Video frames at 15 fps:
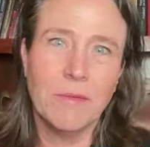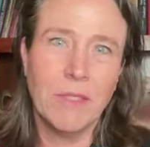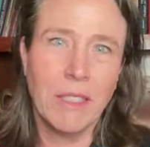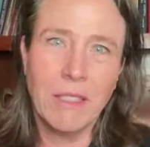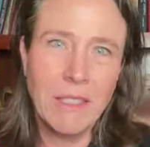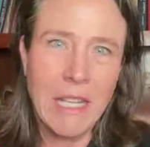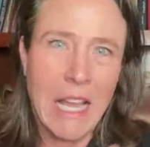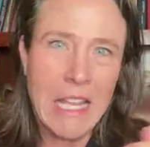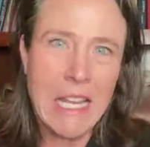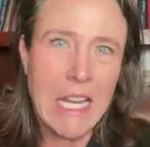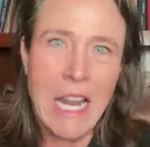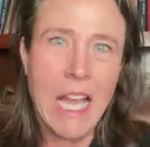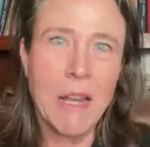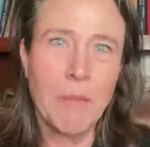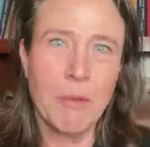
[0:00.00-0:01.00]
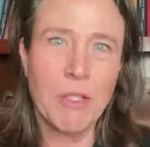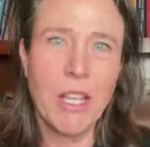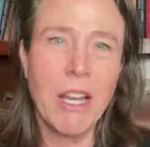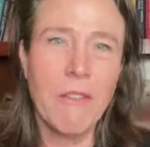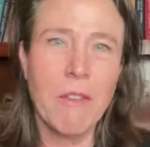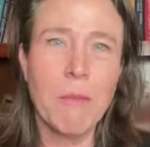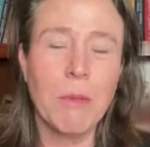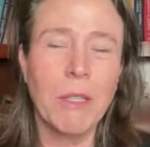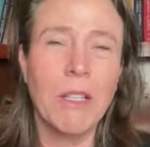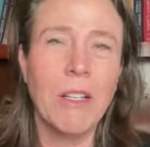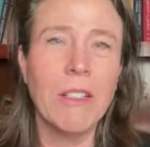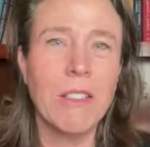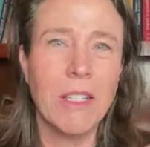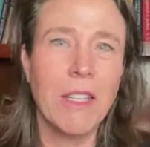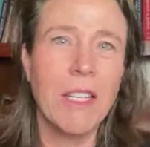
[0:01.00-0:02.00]
Like 99% of it
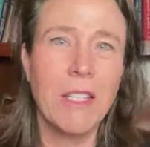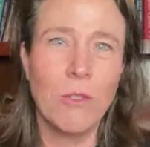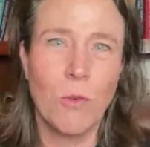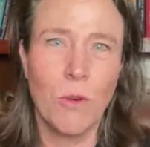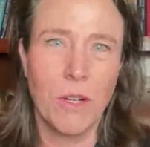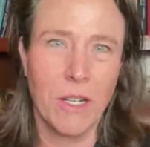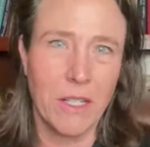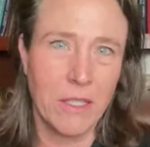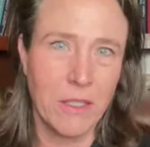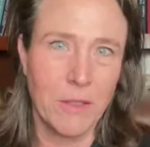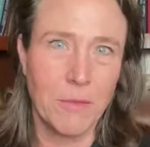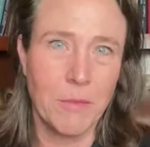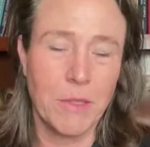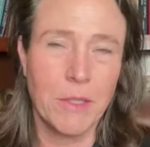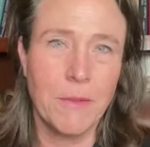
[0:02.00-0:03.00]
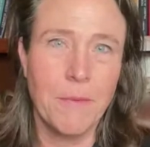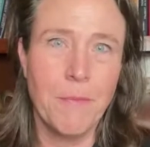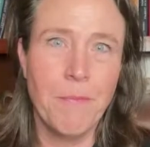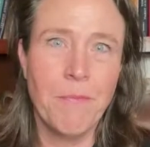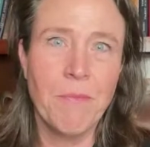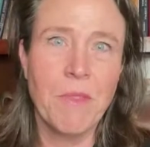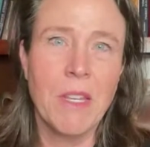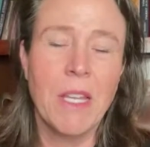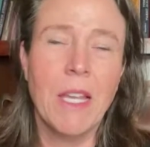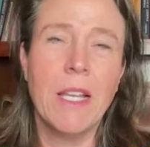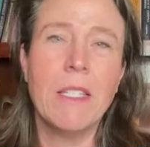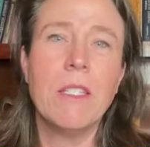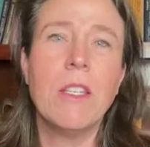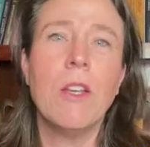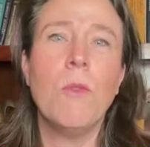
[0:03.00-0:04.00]
belongs to these organisms.
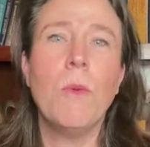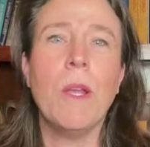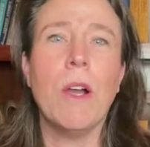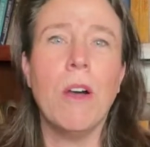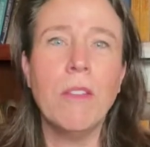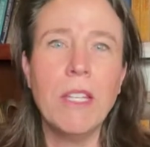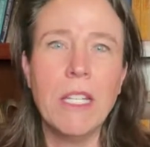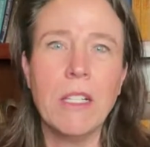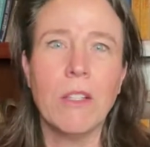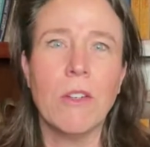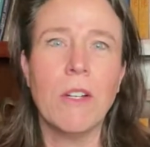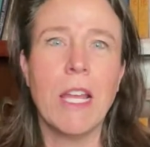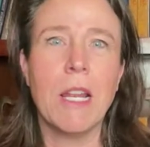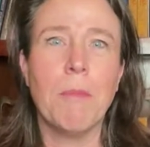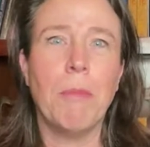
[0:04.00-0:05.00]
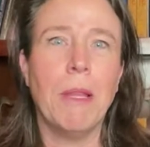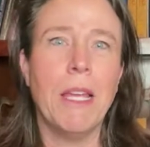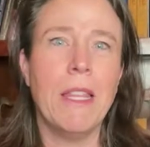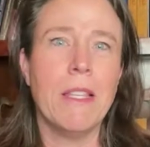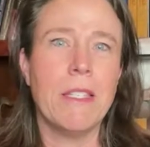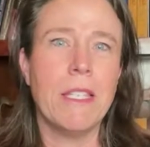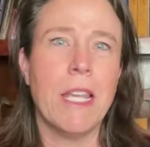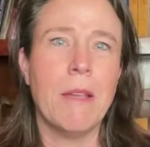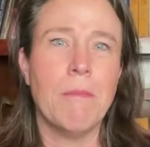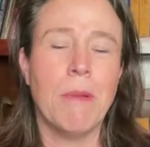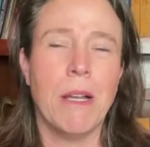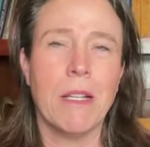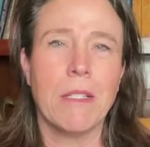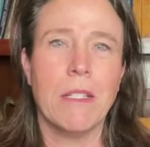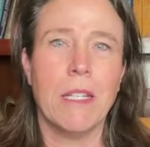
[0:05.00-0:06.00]
And so we all need to learn how to play in the
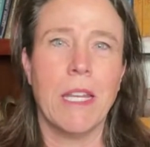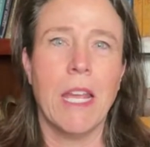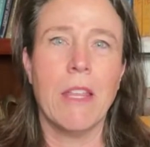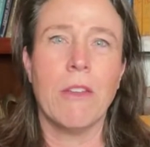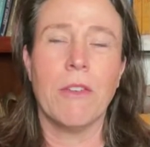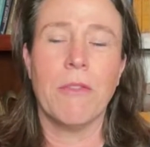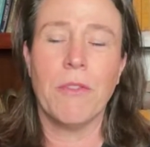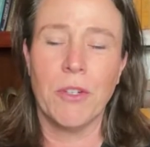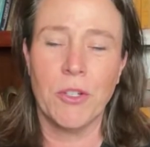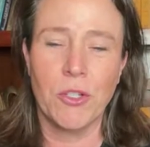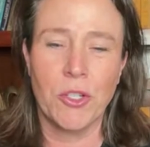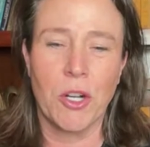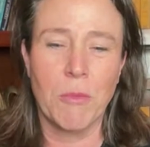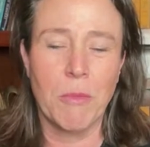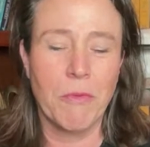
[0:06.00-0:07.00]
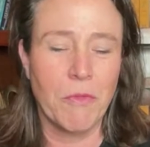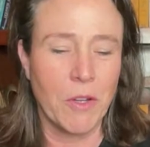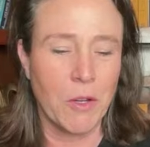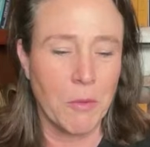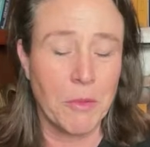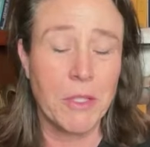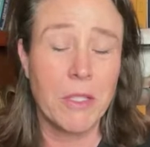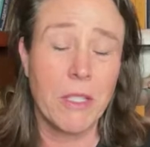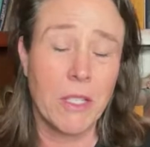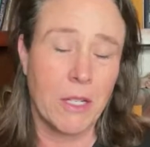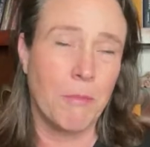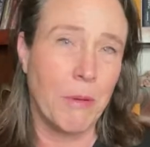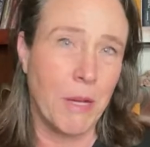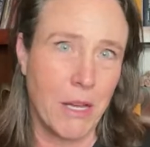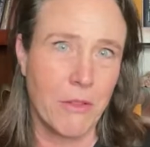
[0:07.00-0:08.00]
sandbox together. If you're a germaphobe, this is
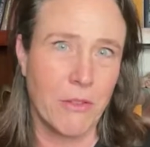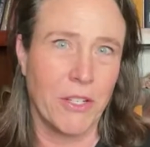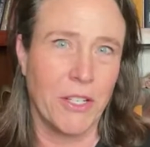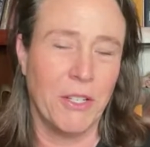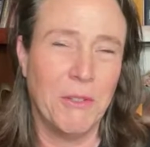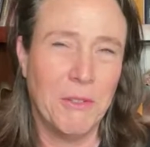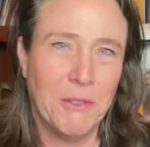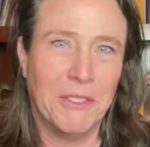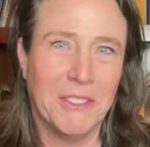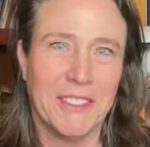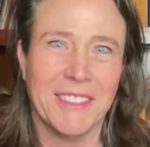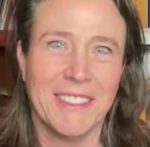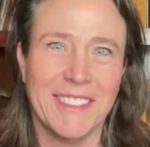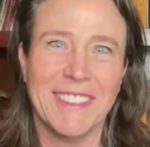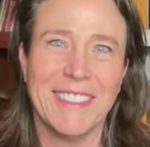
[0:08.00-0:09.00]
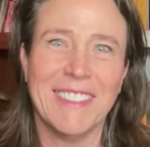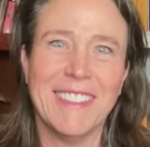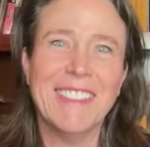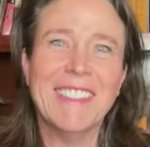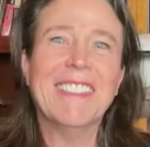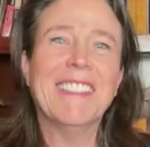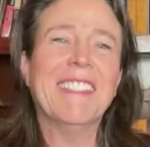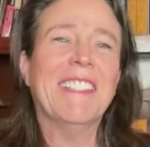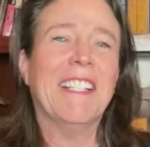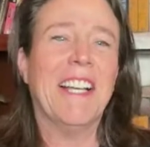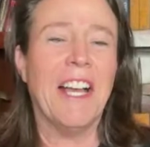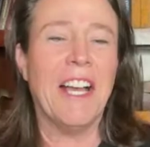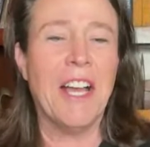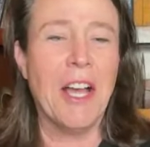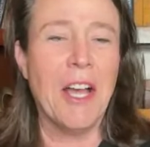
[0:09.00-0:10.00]
going to bother you.
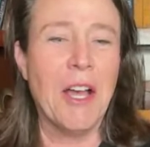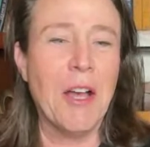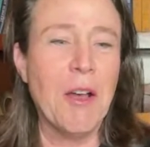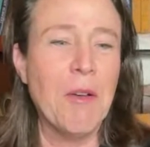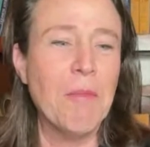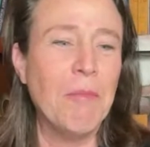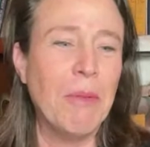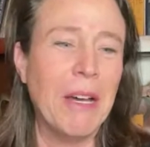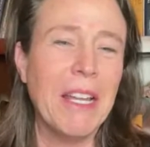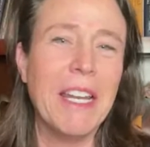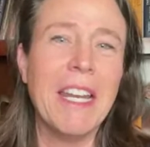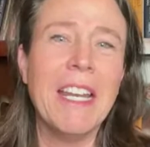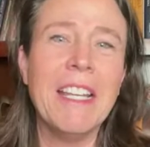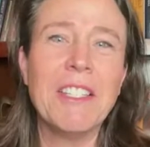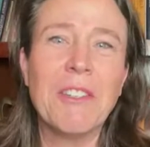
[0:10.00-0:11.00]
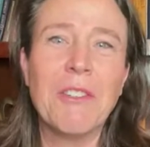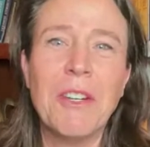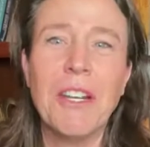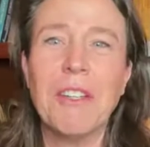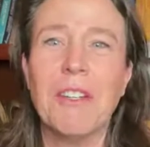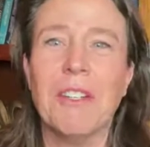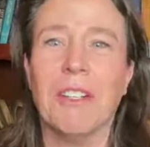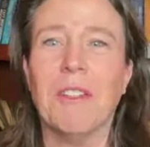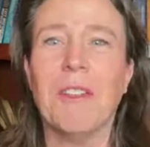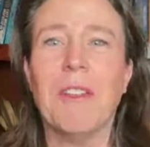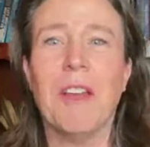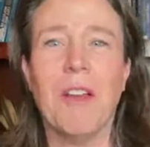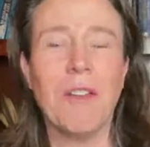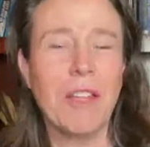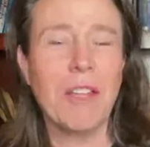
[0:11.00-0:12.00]
But it is critical.
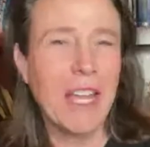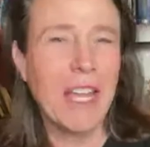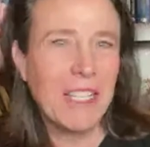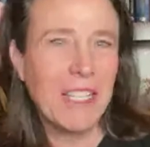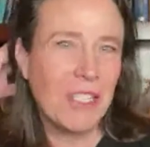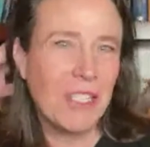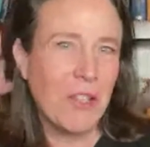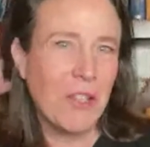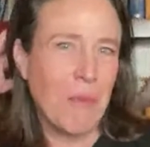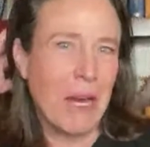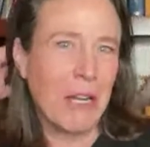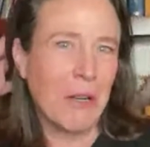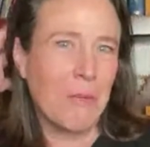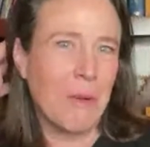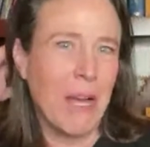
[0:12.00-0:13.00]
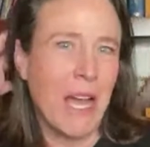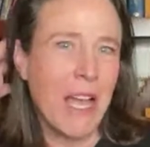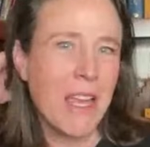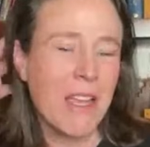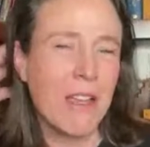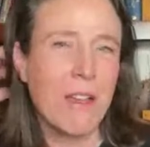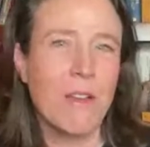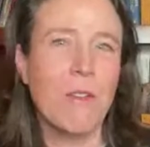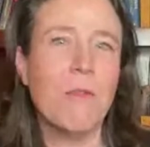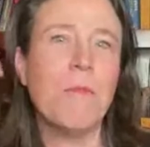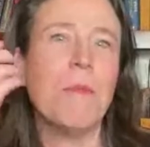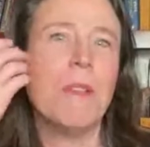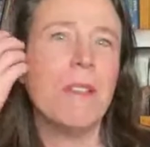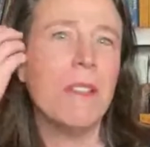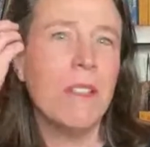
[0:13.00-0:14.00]
Okay. So the microbiome,